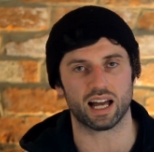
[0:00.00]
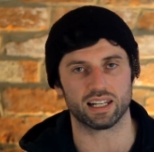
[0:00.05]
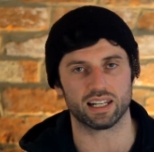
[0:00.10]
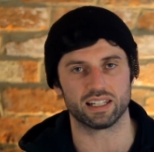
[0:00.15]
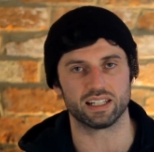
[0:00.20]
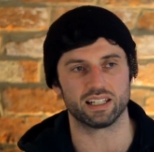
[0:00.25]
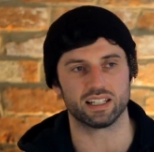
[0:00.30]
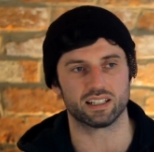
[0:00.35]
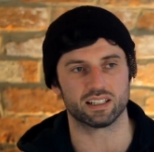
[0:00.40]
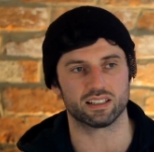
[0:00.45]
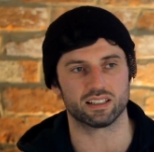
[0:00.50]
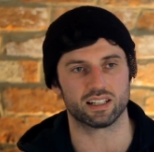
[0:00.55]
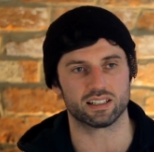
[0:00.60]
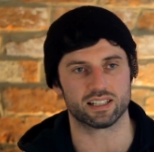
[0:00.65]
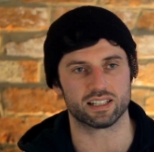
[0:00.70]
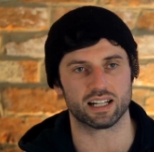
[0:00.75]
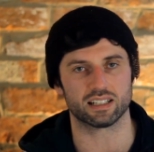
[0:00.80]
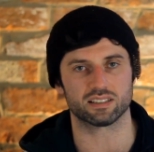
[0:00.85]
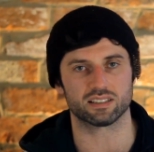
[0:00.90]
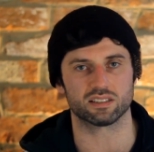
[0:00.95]
and he can
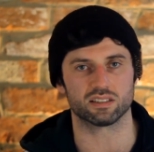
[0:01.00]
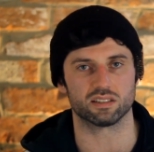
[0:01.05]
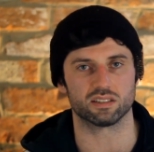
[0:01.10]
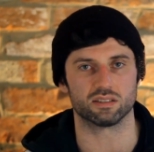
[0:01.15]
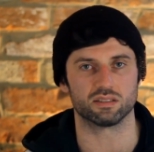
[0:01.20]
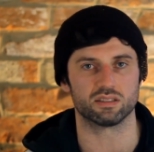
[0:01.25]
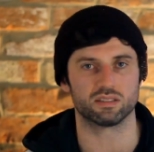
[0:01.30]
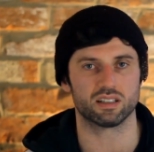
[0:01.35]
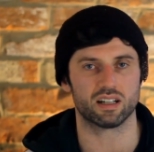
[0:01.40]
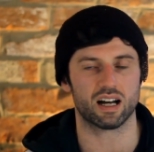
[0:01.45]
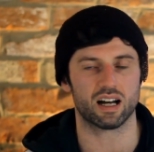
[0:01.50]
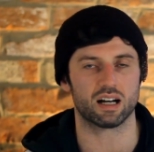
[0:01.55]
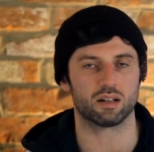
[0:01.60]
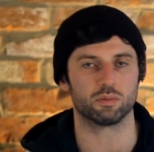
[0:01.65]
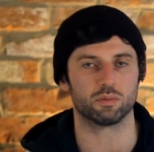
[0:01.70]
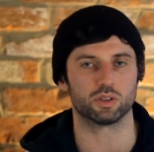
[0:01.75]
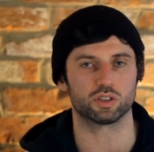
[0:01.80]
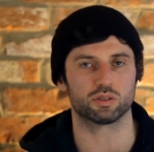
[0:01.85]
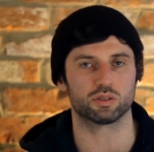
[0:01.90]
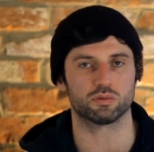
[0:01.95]
attest to how
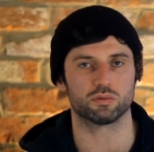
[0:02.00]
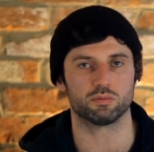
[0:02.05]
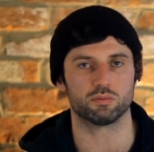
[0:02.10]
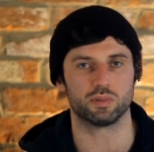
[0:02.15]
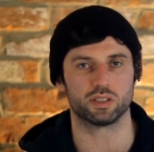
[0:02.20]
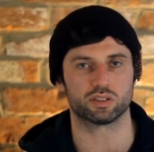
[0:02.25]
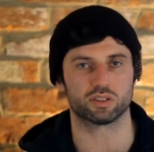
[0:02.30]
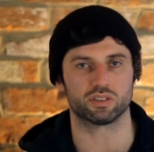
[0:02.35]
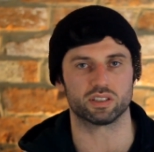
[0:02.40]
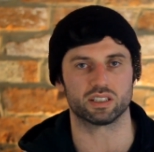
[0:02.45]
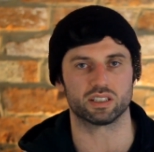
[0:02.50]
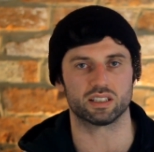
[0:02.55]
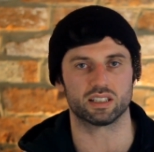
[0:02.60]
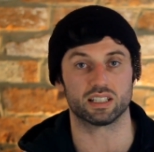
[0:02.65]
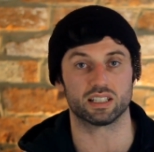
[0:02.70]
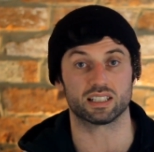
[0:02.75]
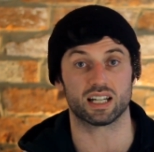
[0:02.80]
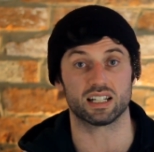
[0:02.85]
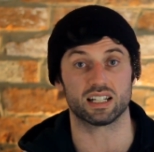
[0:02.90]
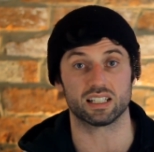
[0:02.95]
much misery
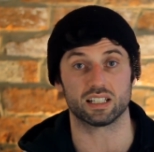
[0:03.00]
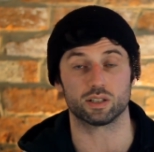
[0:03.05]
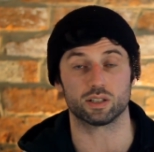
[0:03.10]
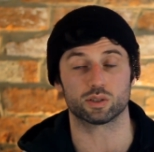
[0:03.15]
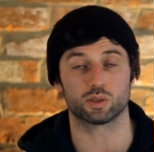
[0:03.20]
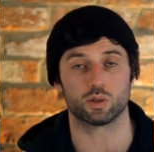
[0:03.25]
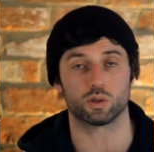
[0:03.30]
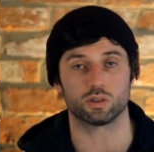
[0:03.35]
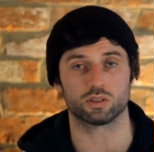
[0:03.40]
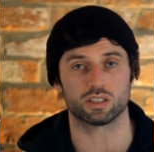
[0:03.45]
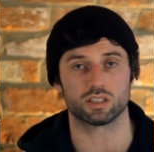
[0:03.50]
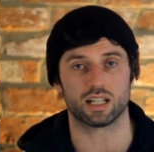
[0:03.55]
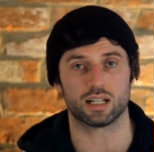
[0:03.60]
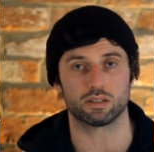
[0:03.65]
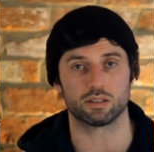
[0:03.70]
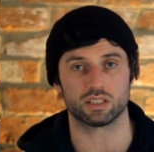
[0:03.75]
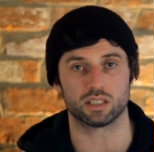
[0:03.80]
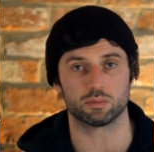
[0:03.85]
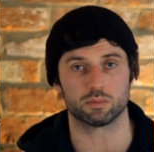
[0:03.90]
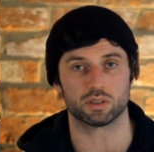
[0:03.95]
this idea has caused in
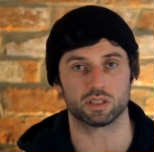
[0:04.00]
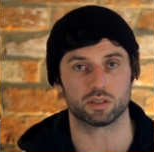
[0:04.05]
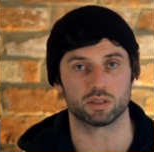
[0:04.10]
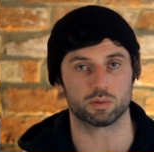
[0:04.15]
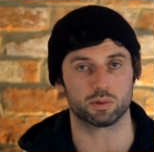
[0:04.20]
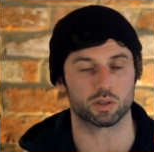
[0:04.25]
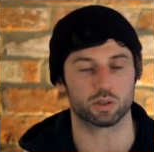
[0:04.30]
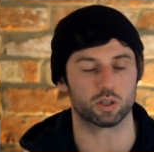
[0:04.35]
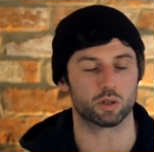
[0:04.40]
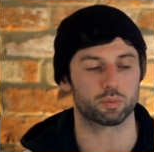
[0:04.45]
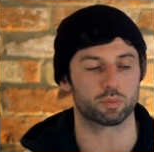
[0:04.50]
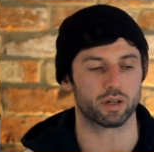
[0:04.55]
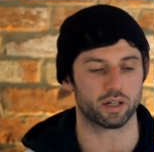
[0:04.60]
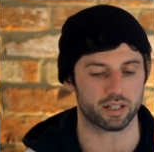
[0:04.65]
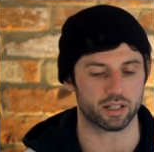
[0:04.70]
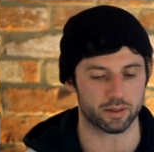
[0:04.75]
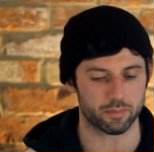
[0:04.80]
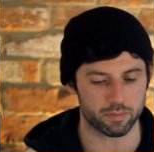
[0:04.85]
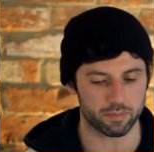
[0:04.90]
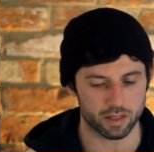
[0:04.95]
our gym since we
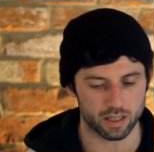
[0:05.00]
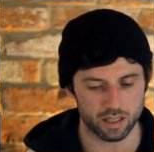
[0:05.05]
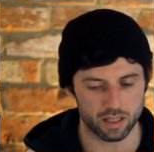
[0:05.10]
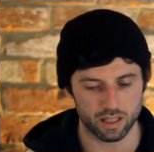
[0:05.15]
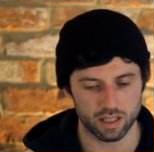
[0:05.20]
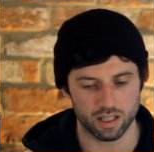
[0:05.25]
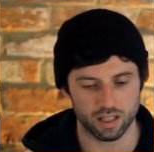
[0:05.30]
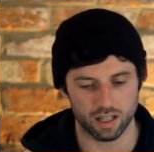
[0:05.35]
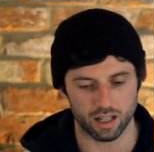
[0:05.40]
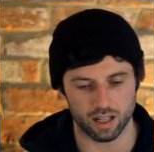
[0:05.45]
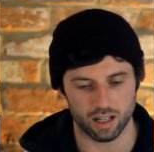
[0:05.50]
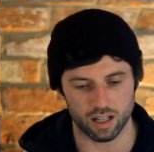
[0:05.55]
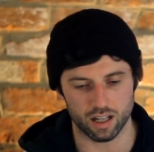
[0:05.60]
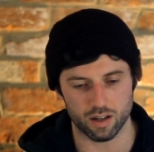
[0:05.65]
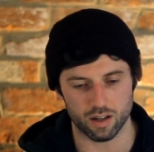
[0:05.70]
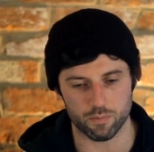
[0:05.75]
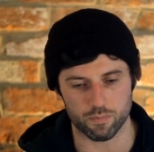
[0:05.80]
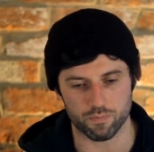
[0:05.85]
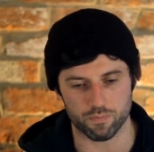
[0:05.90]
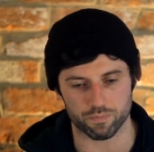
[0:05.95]
incorporated
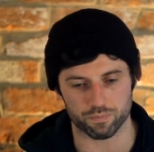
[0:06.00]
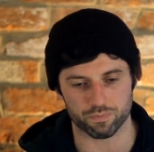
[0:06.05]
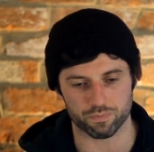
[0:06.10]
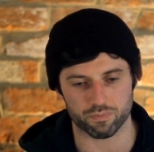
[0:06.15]
it.